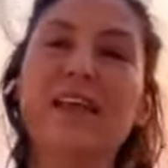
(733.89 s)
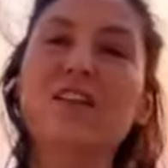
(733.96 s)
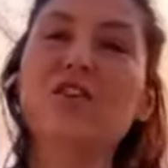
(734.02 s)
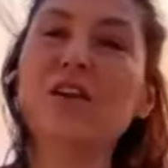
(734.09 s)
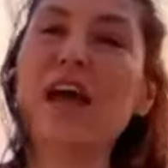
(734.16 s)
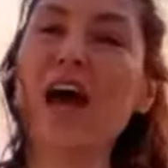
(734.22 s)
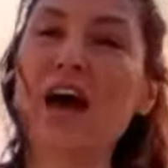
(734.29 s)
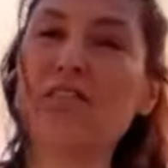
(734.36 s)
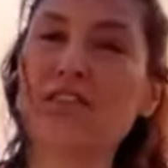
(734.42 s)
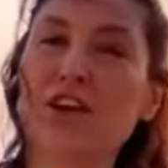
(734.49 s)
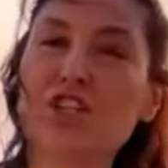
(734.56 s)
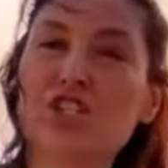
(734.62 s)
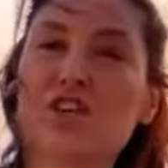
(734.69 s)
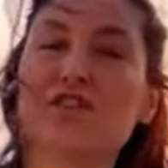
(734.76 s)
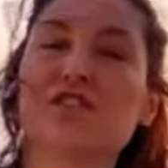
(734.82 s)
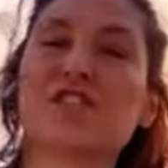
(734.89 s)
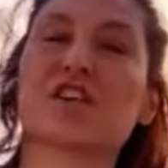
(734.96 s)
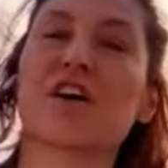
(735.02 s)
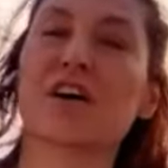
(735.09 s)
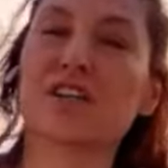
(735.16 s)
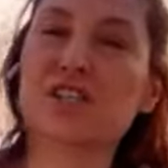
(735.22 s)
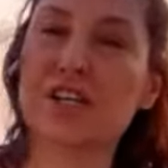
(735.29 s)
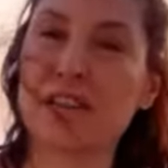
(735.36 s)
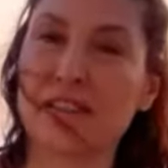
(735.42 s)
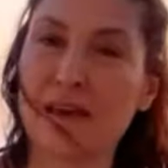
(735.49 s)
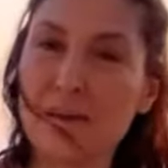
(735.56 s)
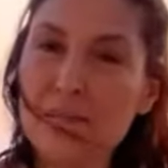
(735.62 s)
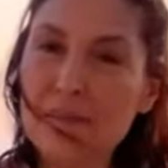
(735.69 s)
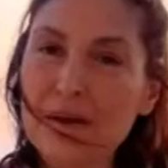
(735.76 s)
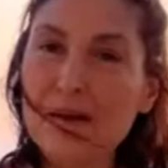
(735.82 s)
They don't have lots of starch in
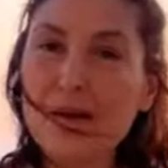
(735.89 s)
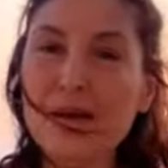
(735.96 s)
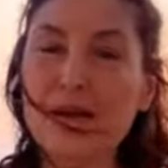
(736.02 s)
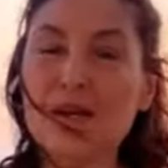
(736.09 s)
them,